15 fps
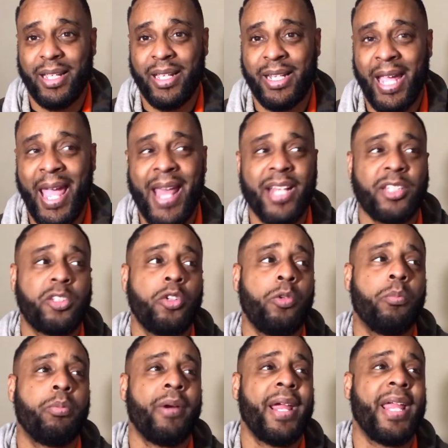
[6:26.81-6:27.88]
The attitude
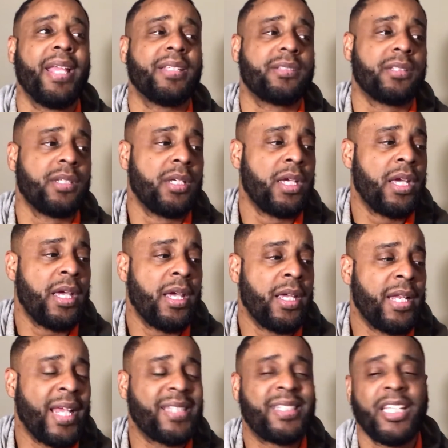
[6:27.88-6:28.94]
brings,
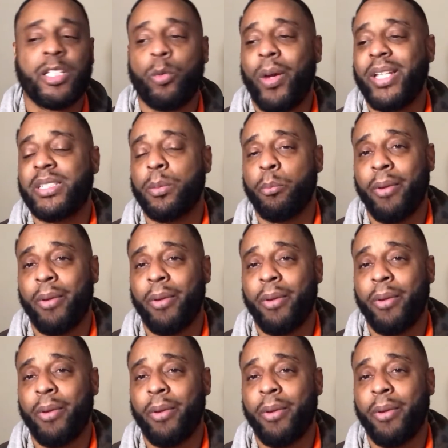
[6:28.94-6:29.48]
that situation